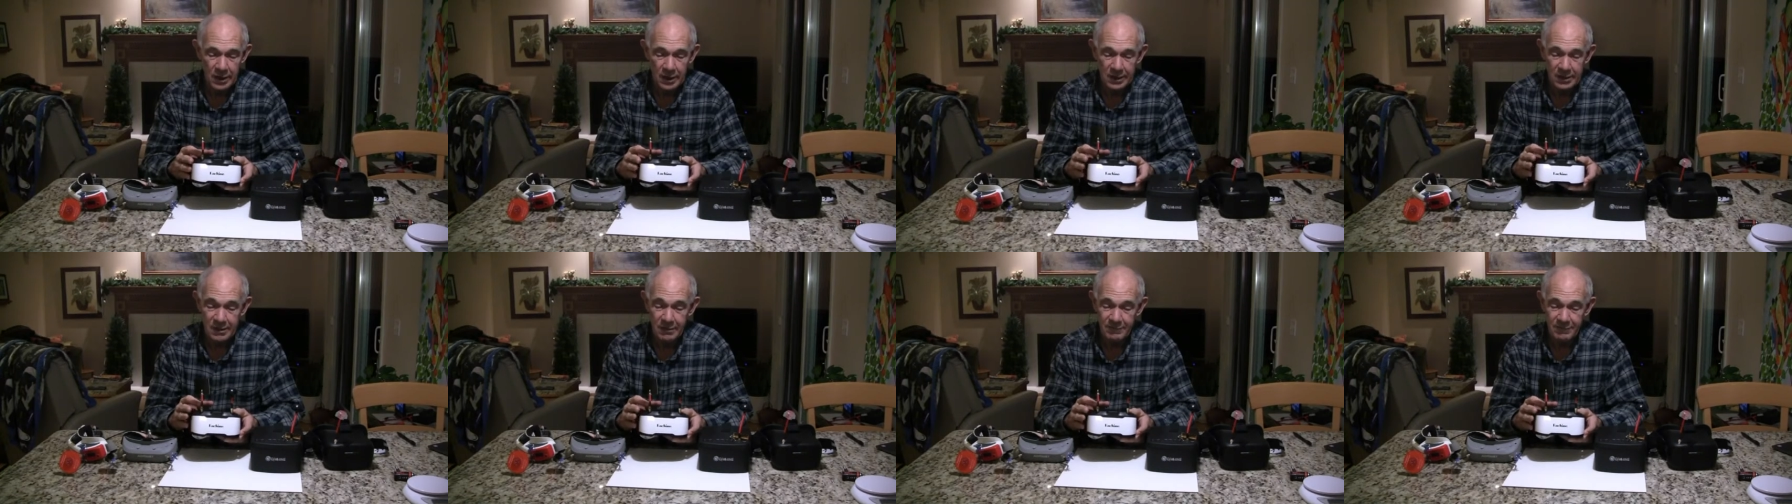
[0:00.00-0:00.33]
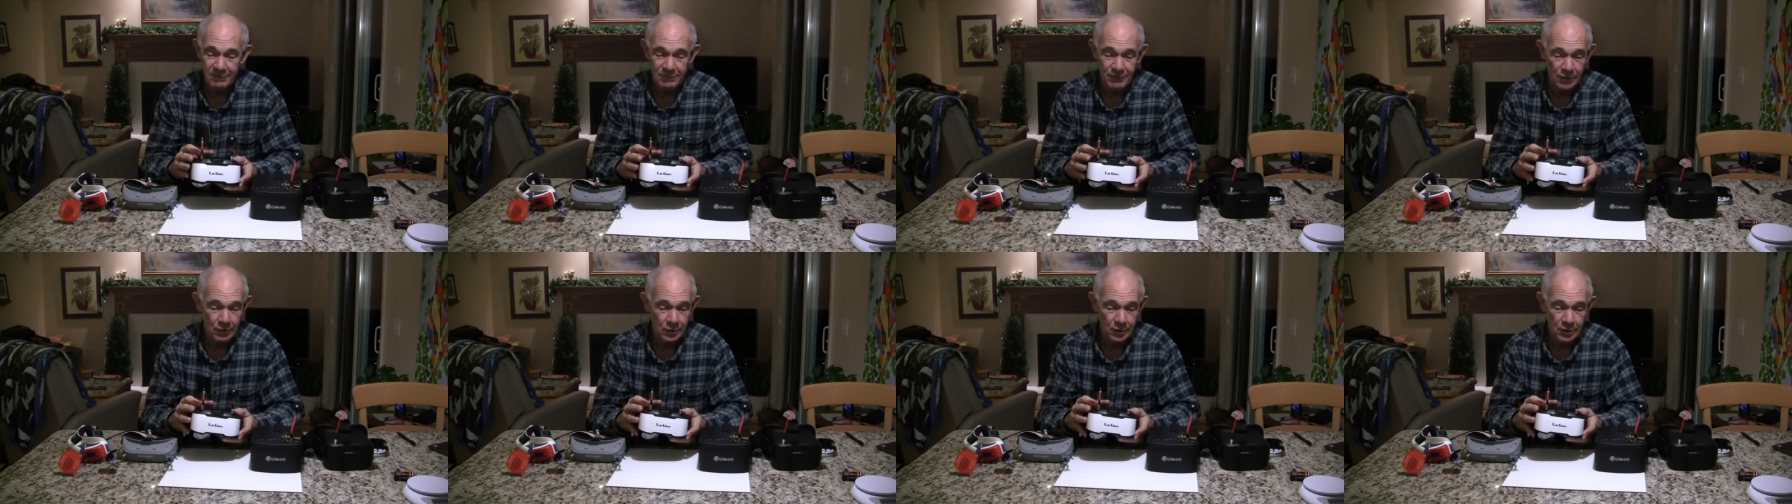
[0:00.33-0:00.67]
I get
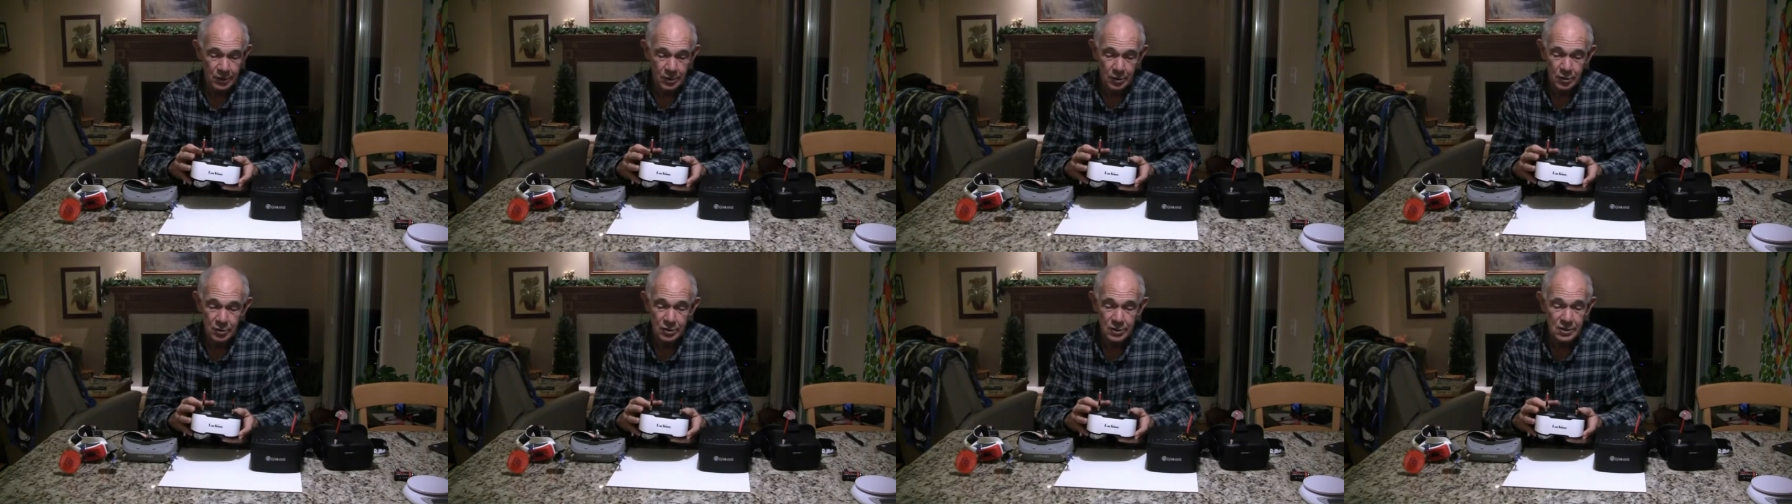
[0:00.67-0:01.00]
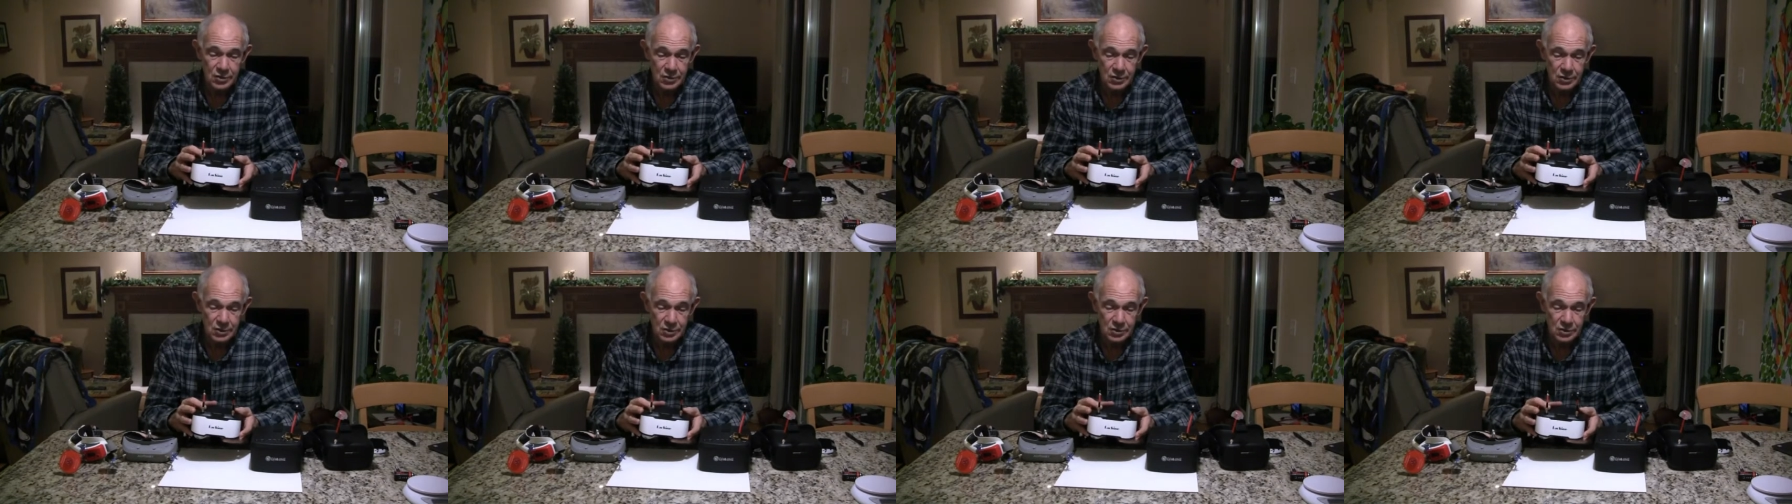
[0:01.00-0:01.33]
fairly good
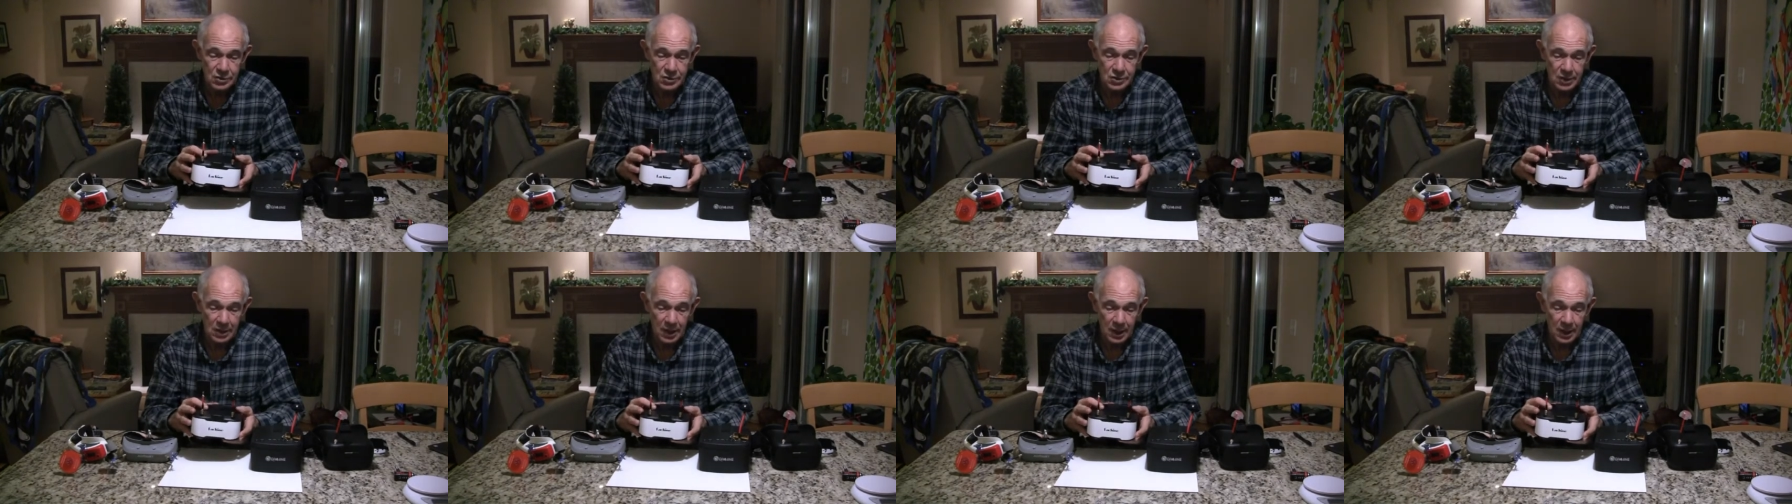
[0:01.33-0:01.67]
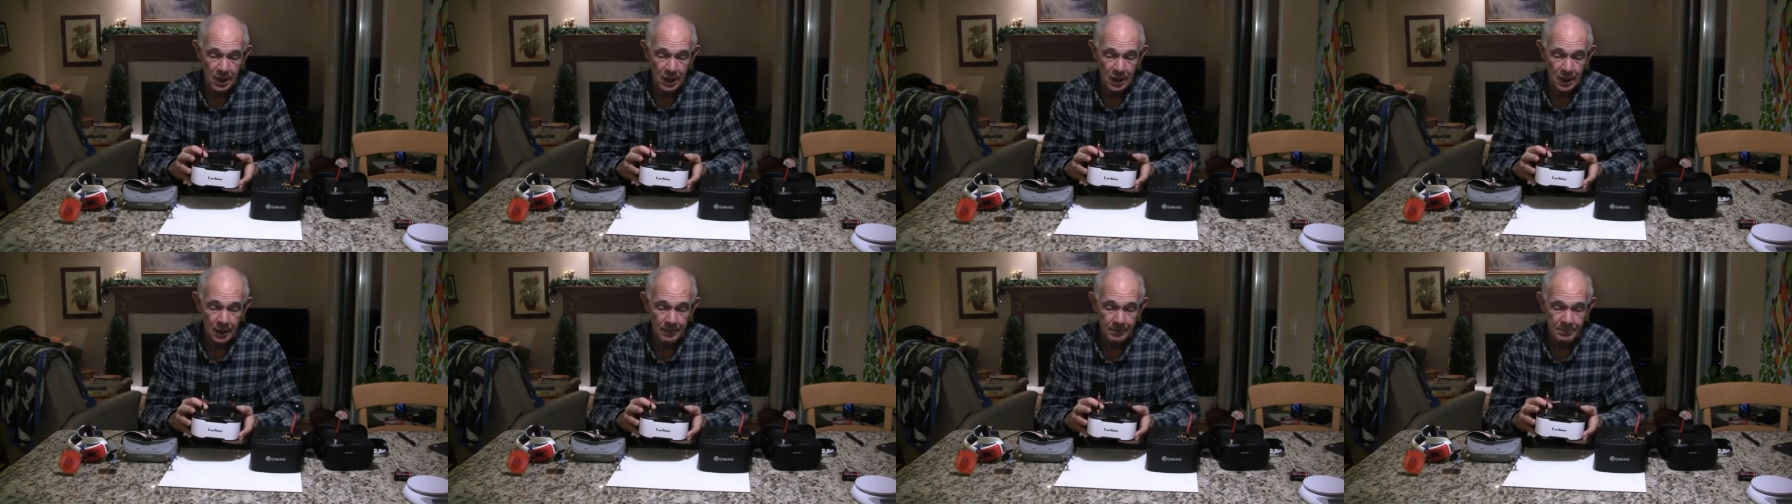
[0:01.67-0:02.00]
distance.
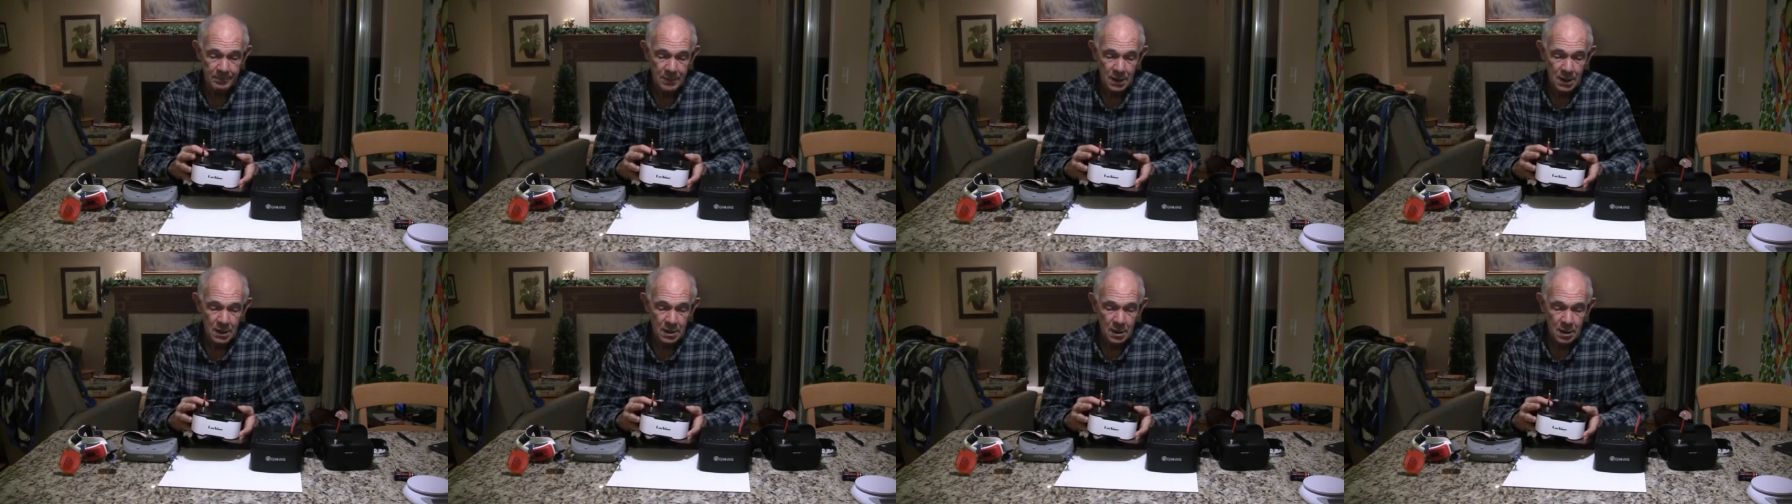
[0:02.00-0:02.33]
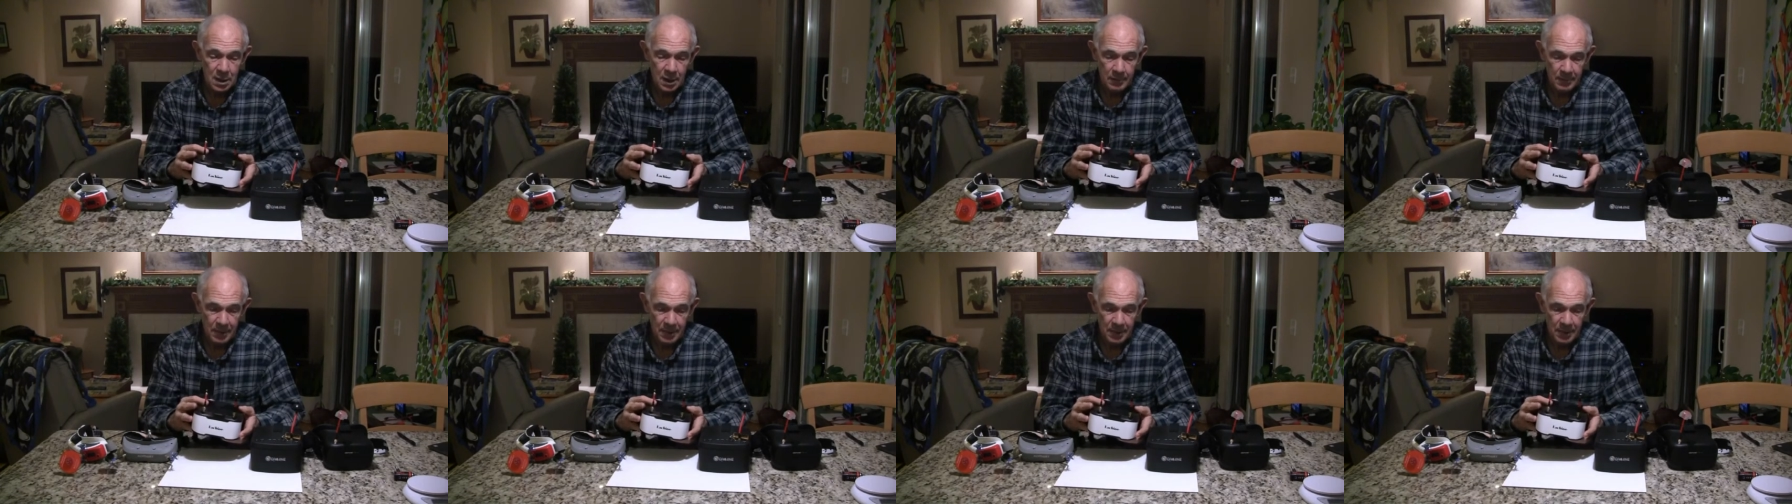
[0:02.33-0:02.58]
I'm